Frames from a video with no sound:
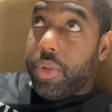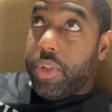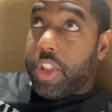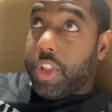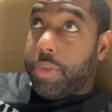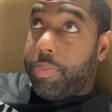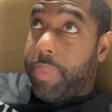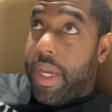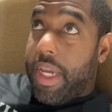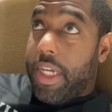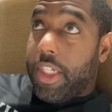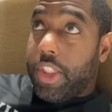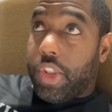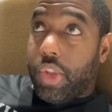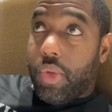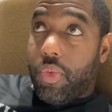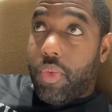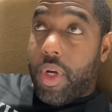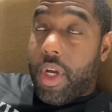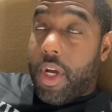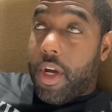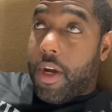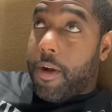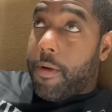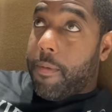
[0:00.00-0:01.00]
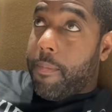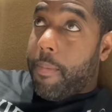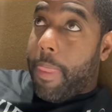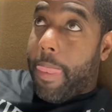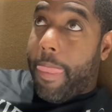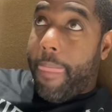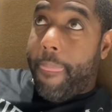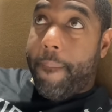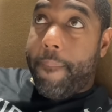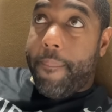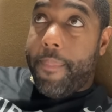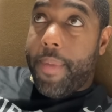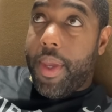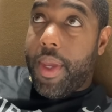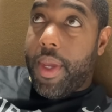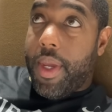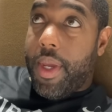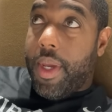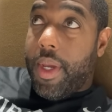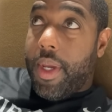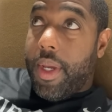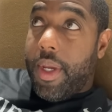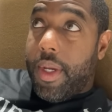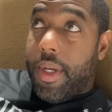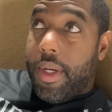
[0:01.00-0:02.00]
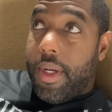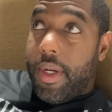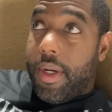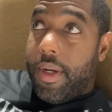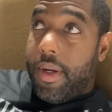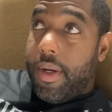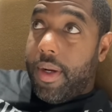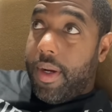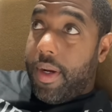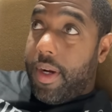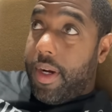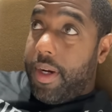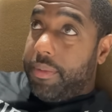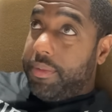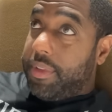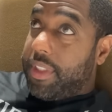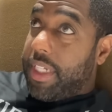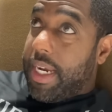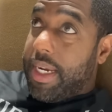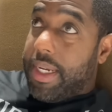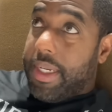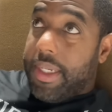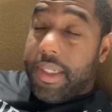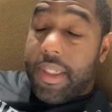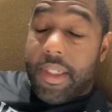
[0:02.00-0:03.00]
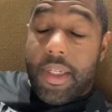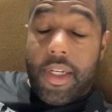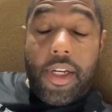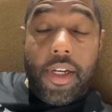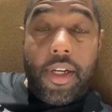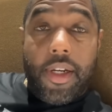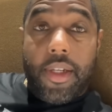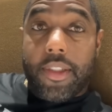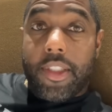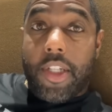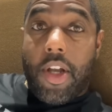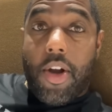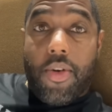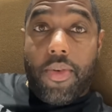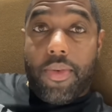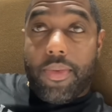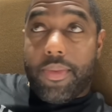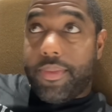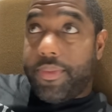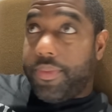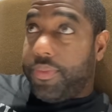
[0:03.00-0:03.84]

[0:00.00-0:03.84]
a space to where I'm taking the gloves off.